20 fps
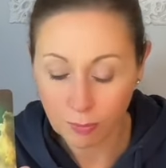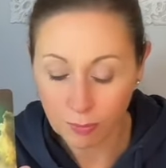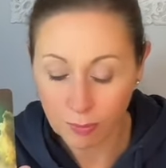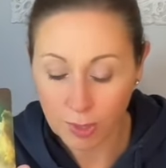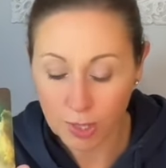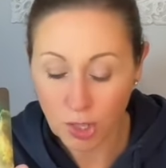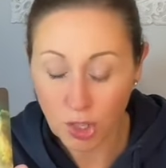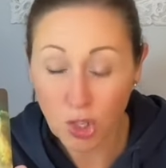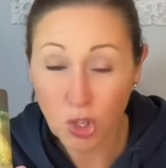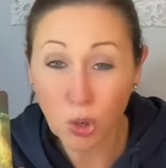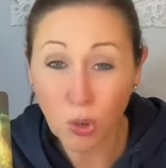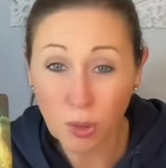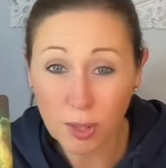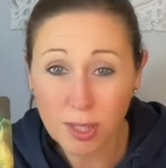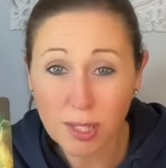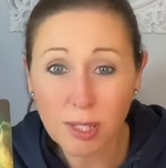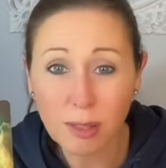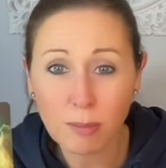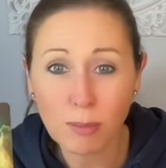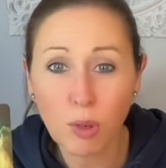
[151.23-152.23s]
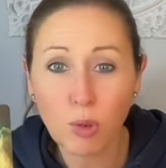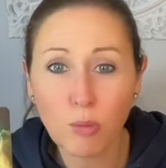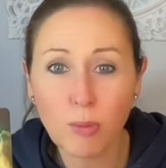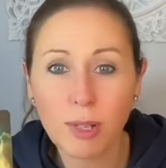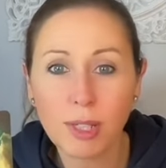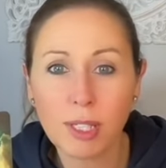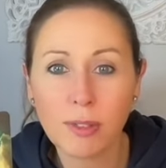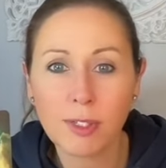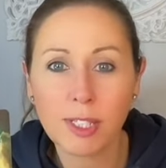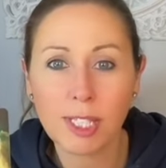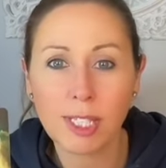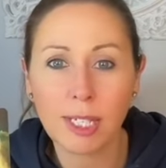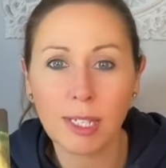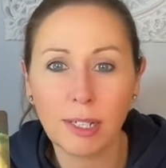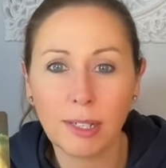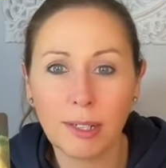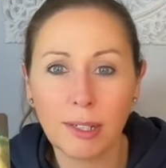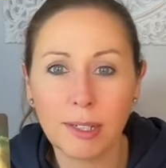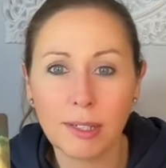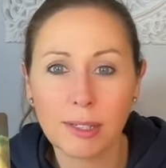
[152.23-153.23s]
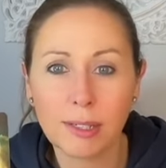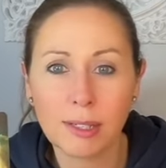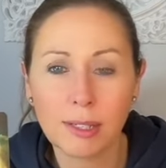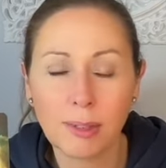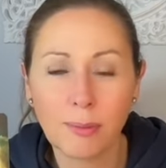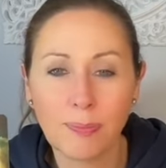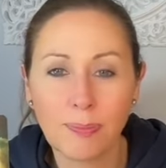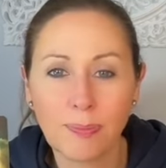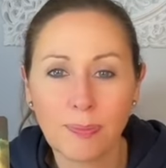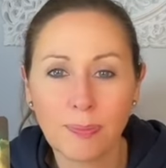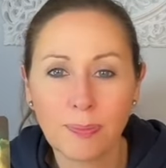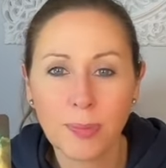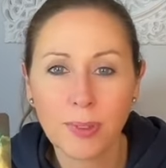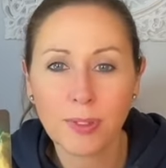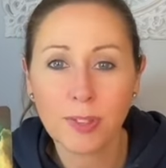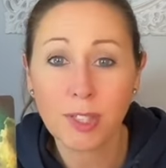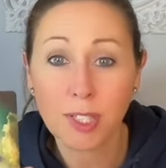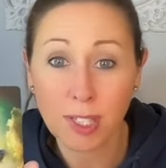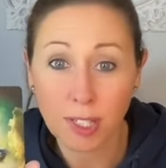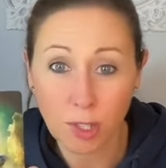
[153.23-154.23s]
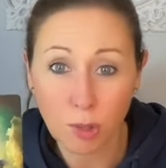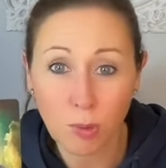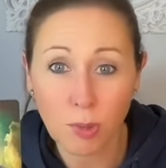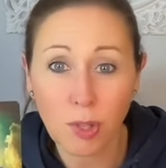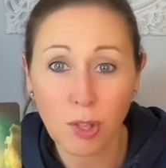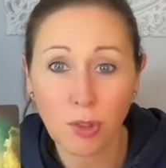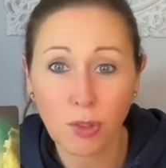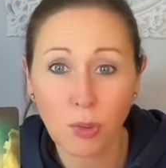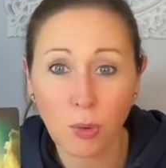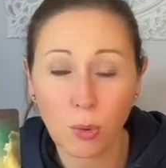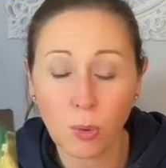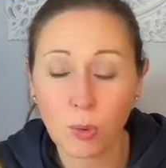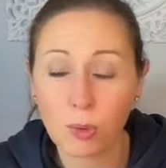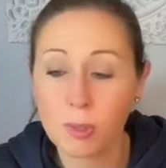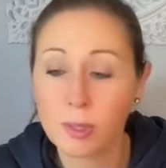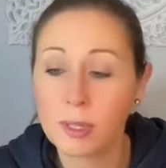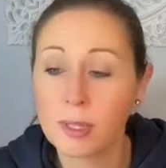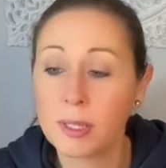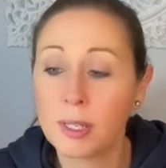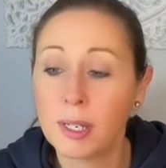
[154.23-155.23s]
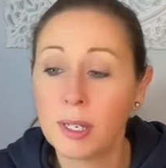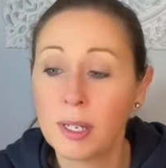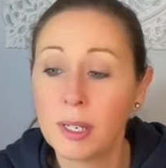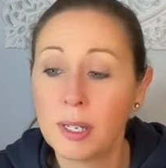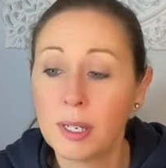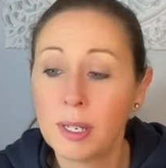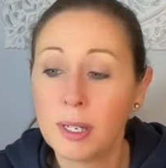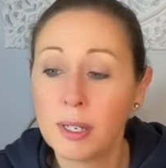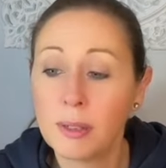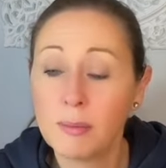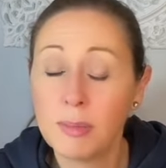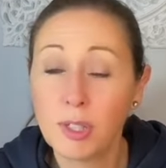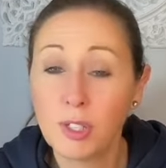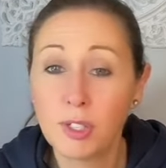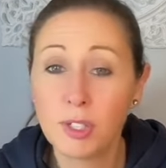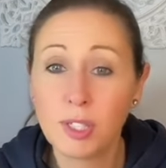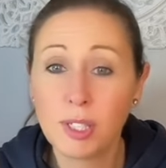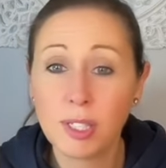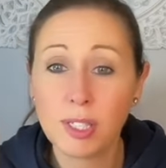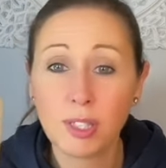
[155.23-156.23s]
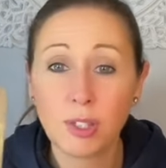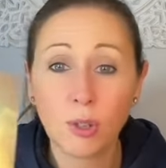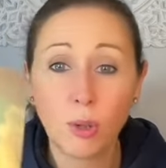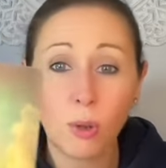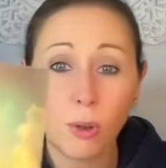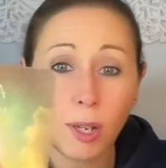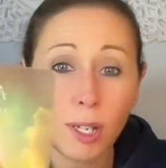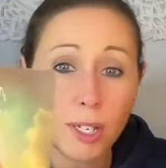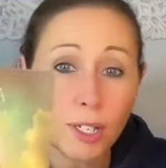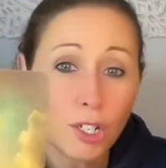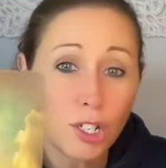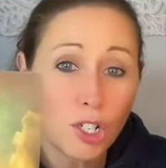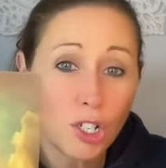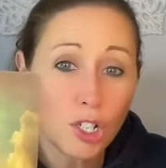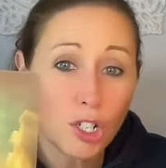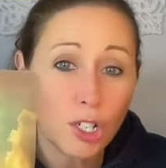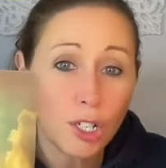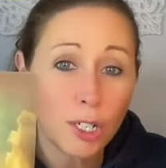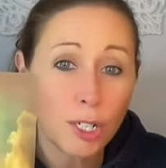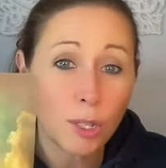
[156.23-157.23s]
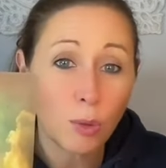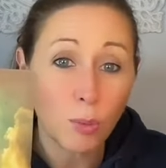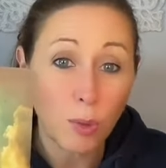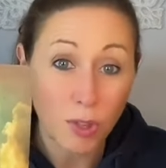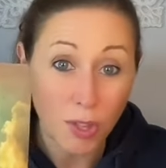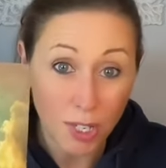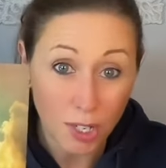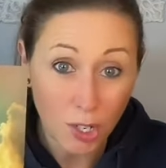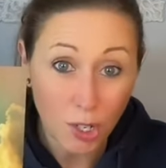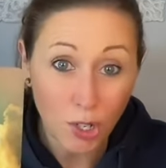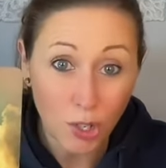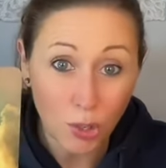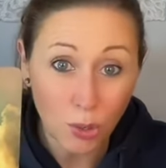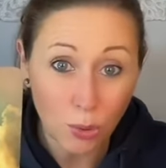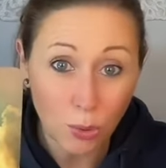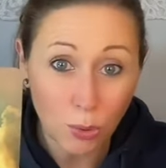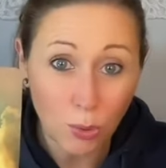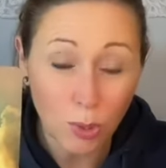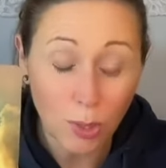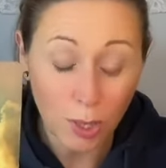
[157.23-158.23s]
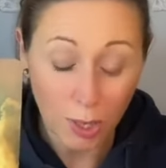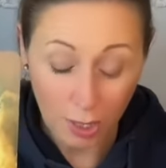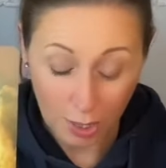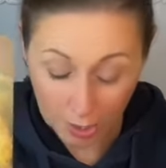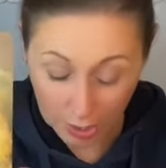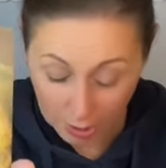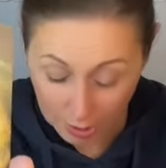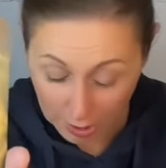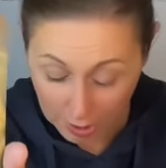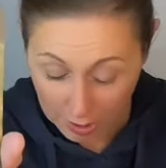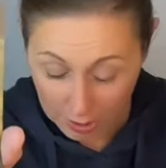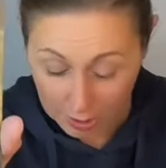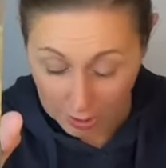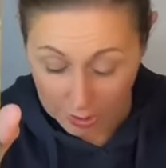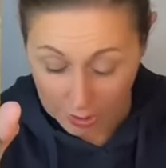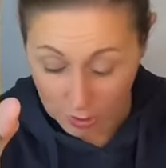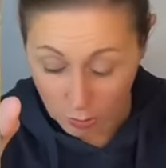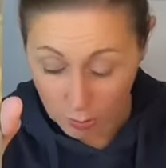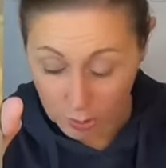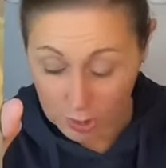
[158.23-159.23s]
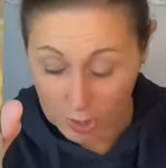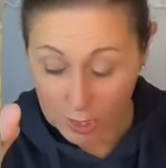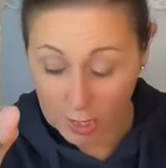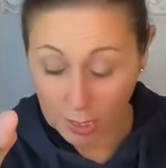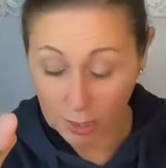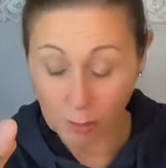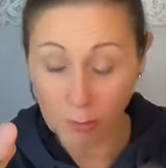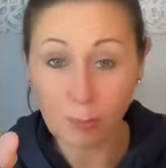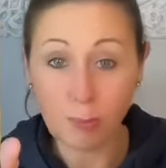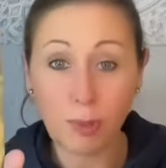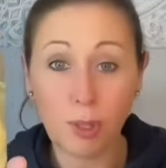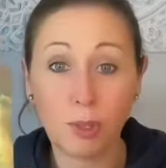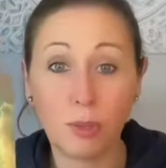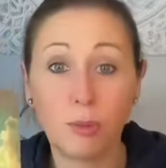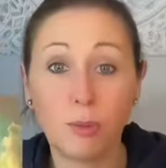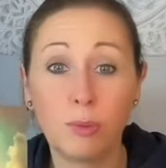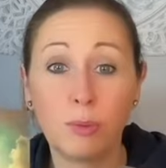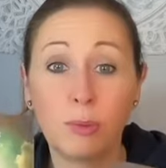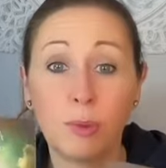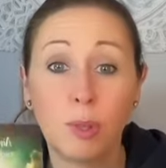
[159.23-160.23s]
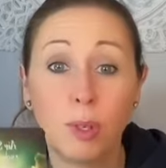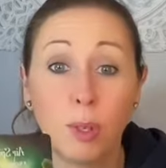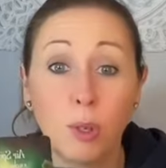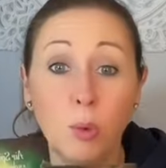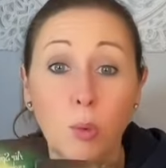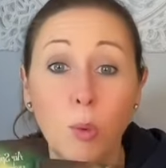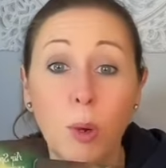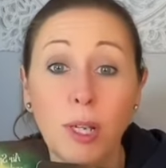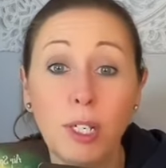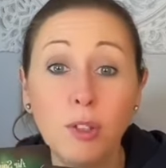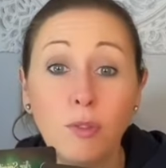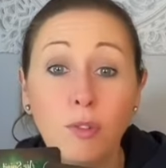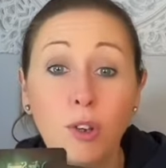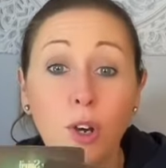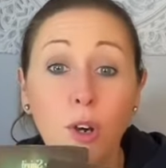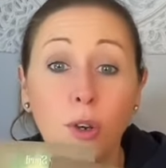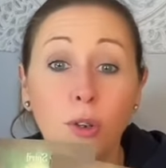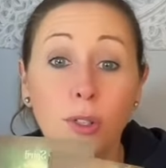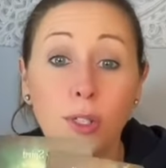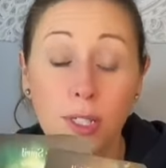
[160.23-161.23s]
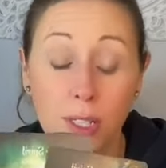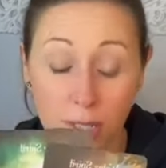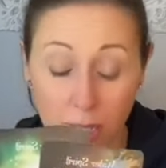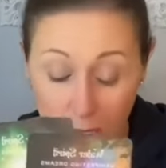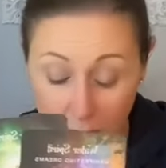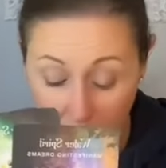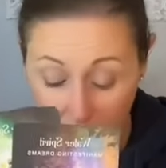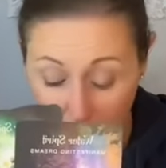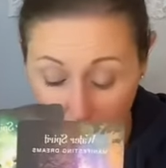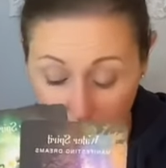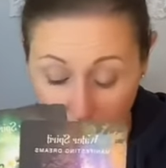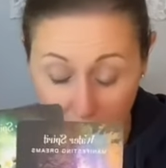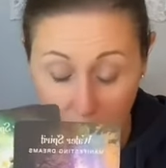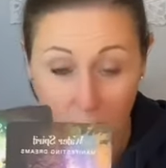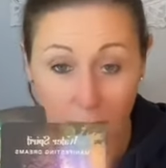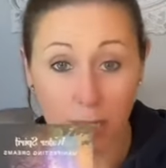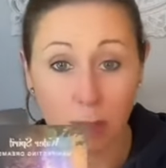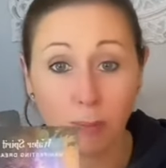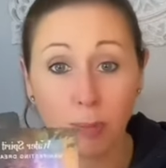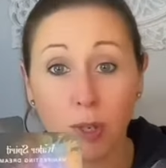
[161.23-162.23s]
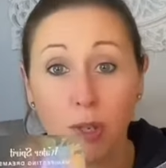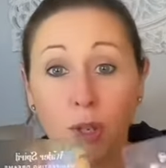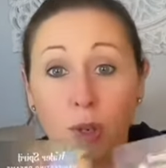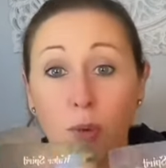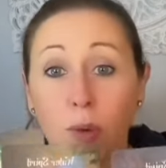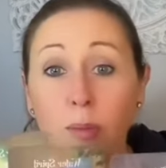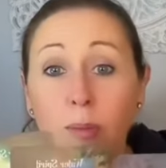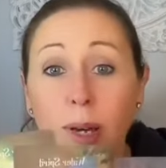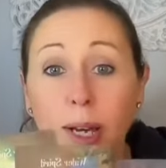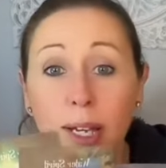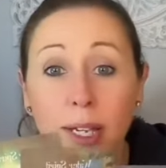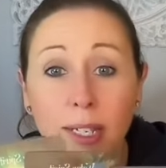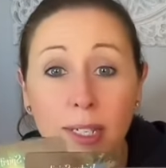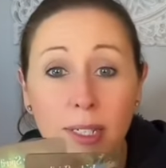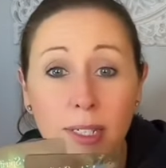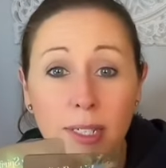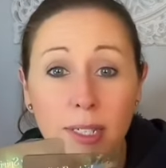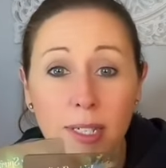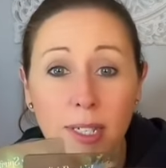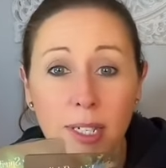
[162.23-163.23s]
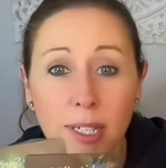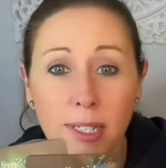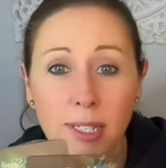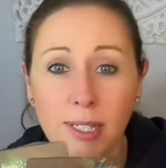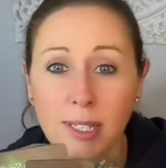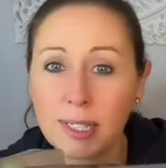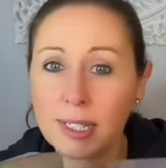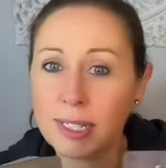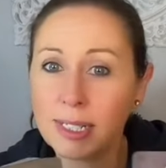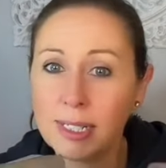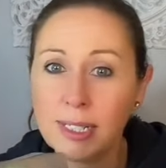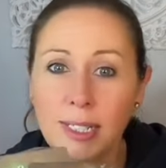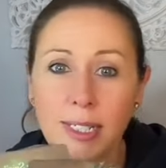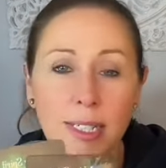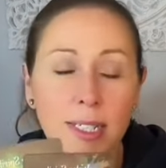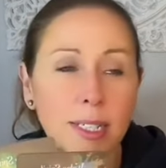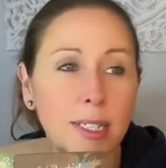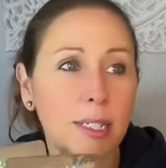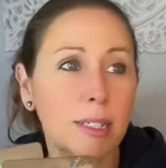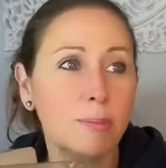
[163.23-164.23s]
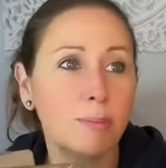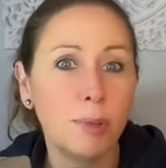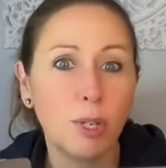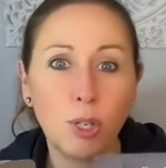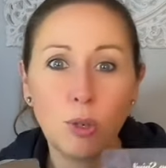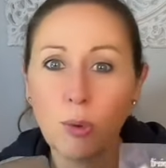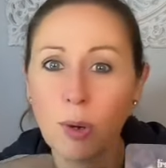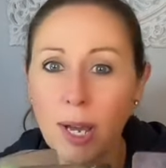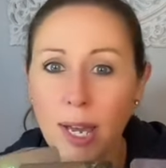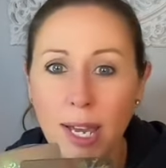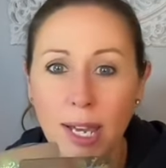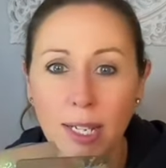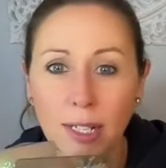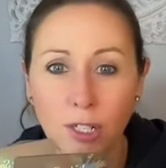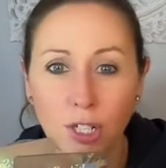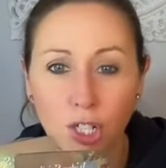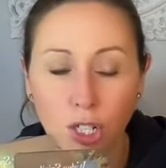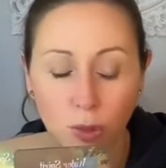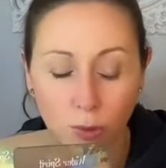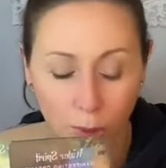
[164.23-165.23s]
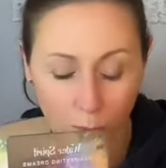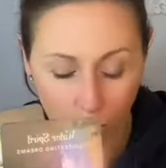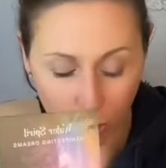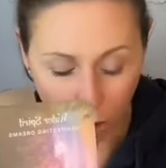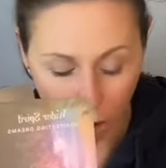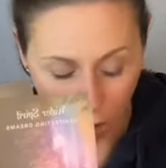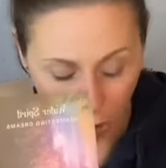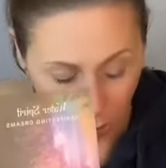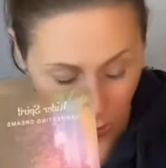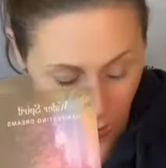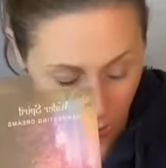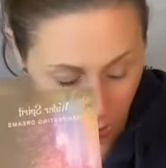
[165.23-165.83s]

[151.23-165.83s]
Enjoy some moments of stillness. Sit with your thoughts because there's knowledge within you that can really help you when you've got this pure mind, this clean, pure energy around you